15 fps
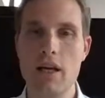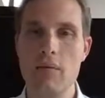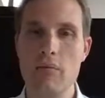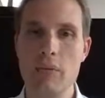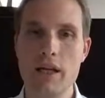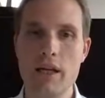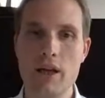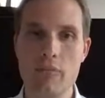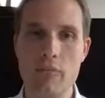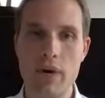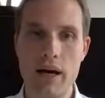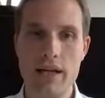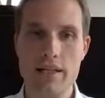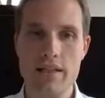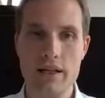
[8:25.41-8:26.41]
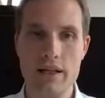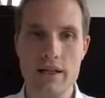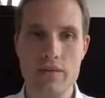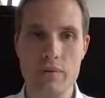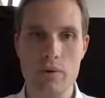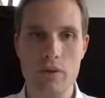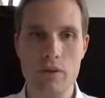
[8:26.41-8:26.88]
meaning on buy sides
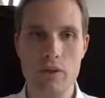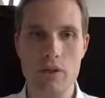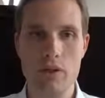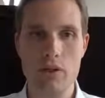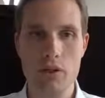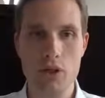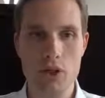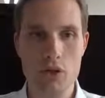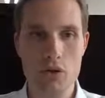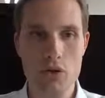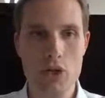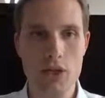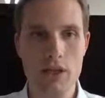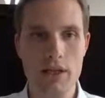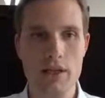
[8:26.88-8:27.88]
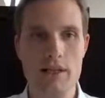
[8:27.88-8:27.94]
we would usually